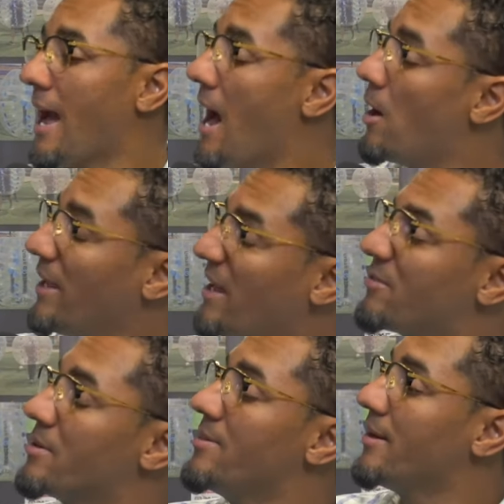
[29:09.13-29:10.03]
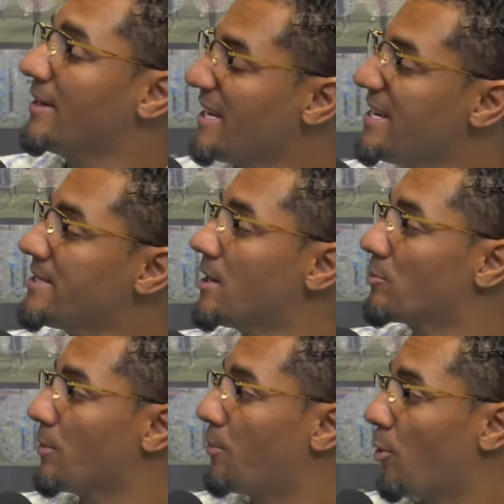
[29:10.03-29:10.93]
However, there is a
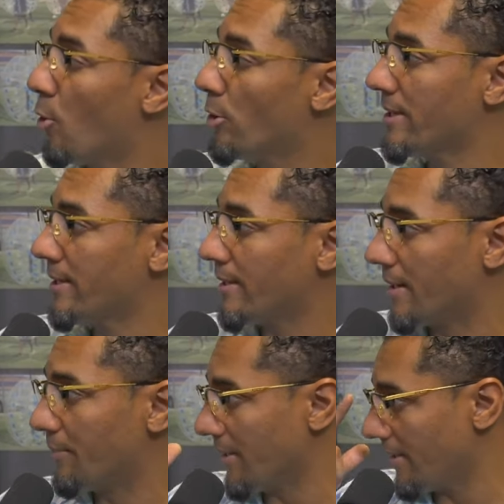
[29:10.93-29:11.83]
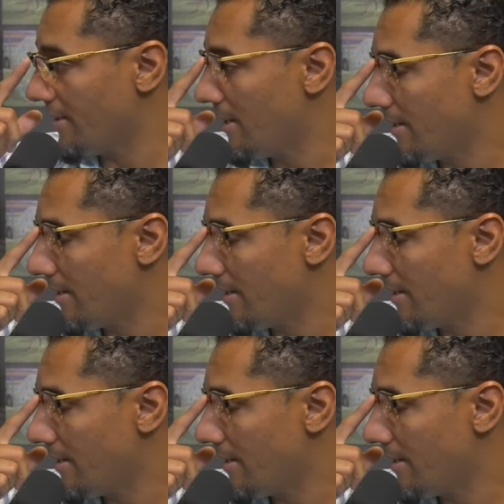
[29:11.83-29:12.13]
reporting company